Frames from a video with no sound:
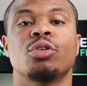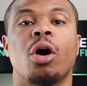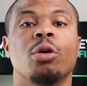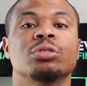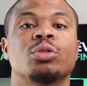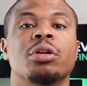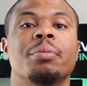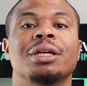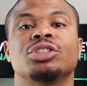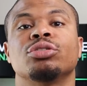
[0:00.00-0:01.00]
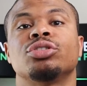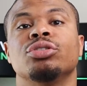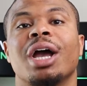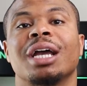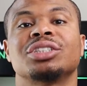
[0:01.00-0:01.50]
You always want to make sure
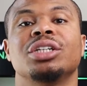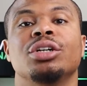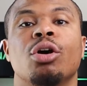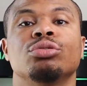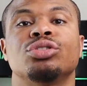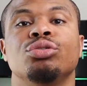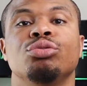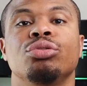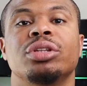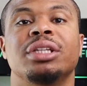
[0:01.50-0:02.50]
to actually go to